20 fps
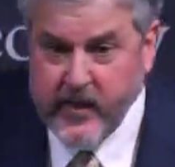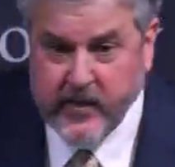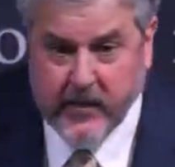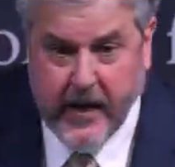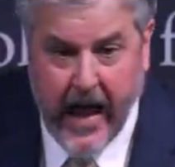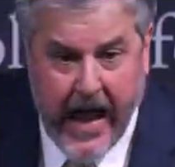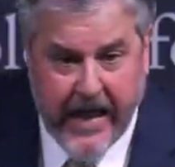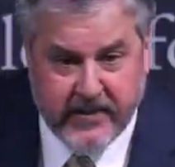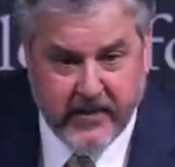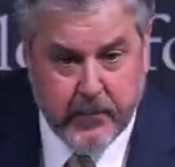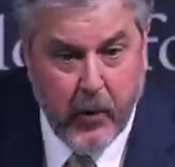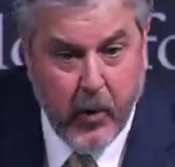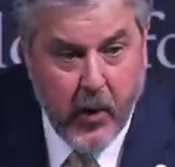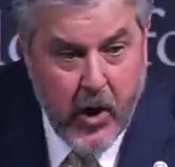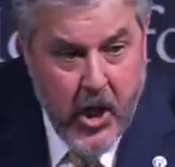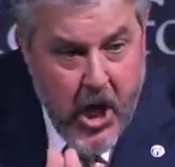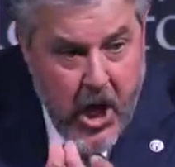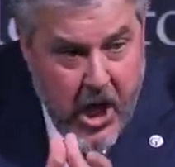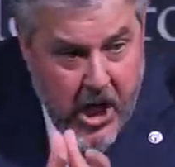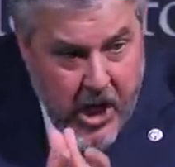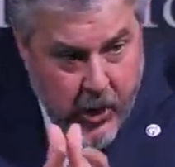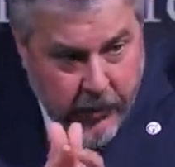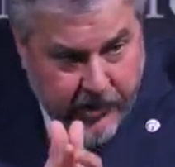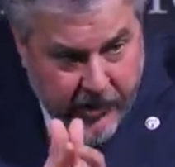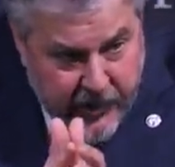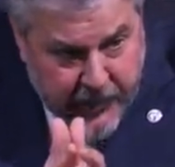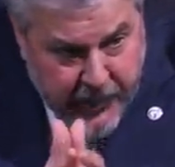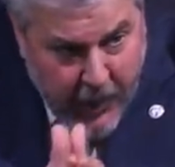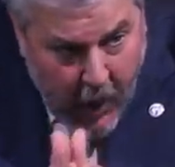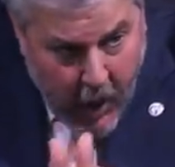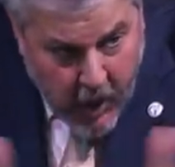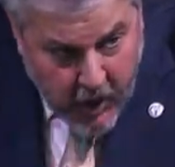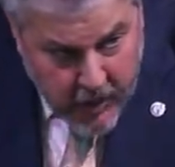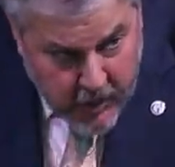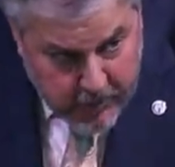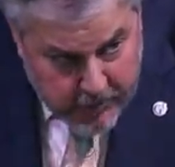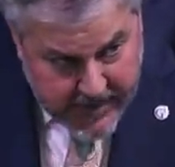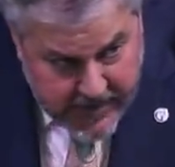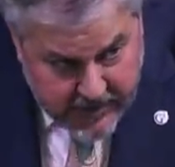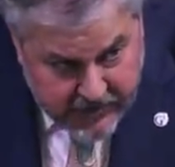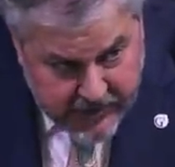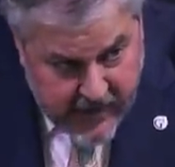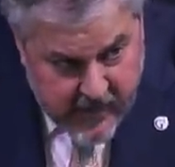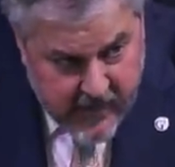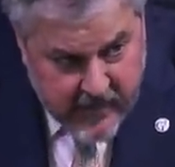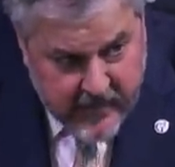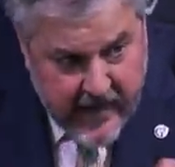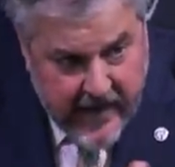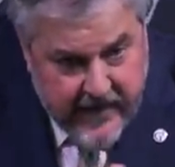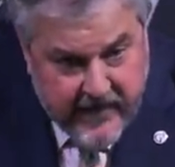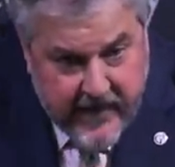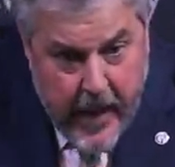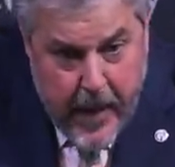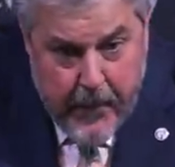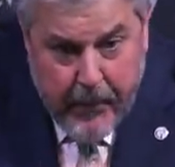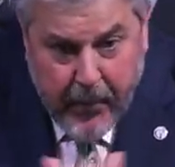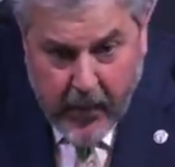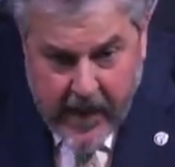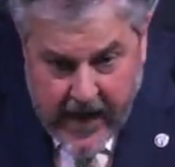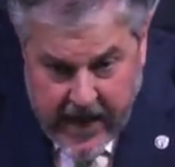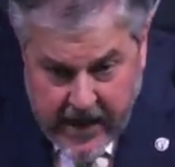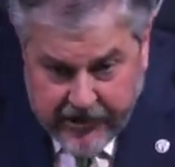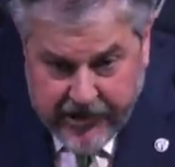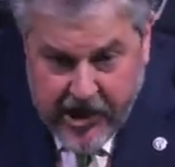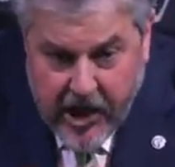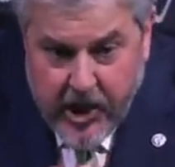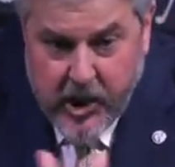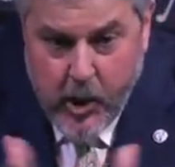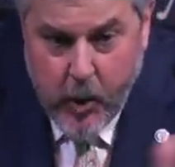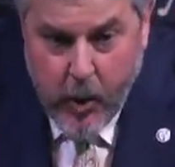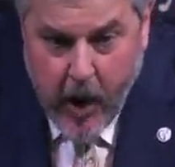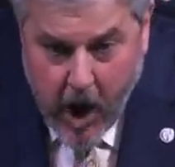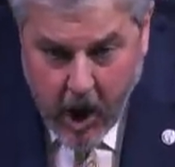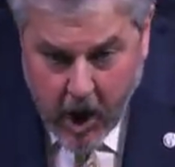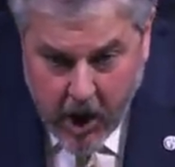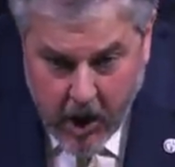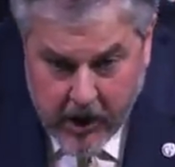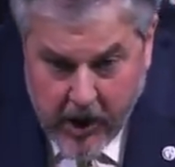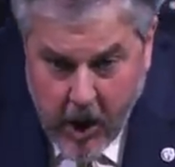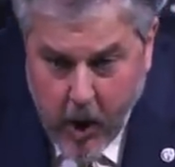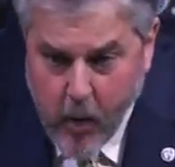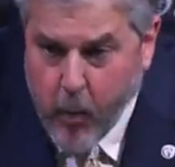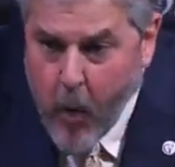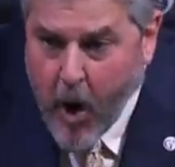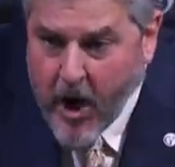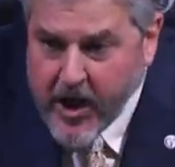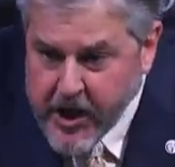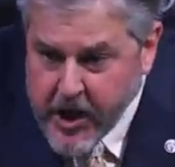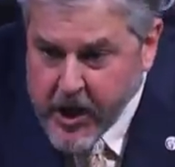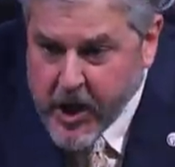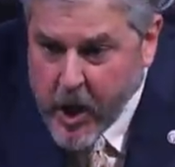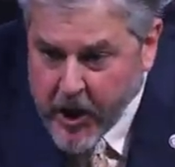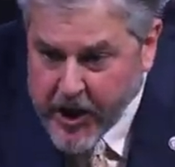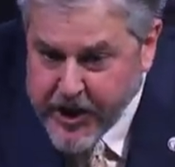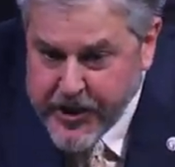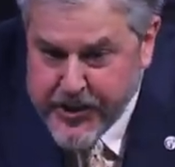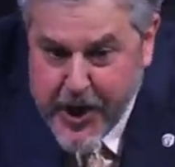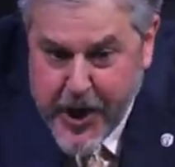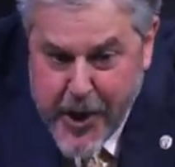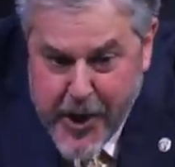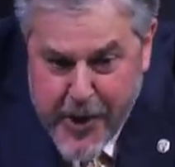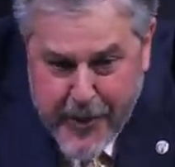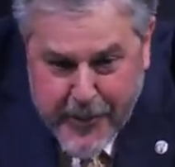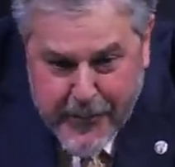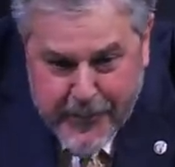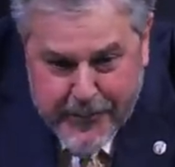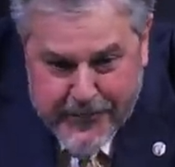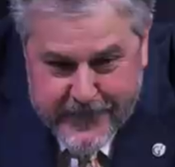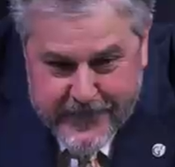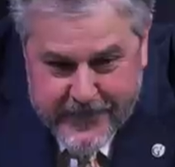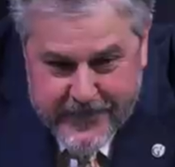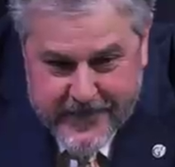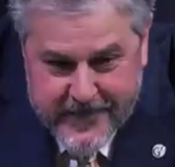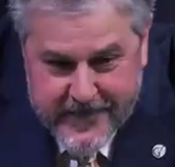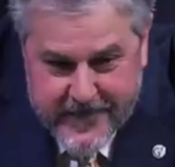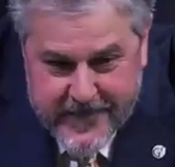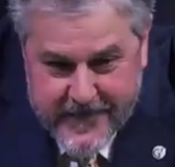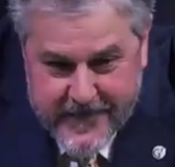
to his gospel. You just heard me, Jesus says, preach, you heard. What are you going to do?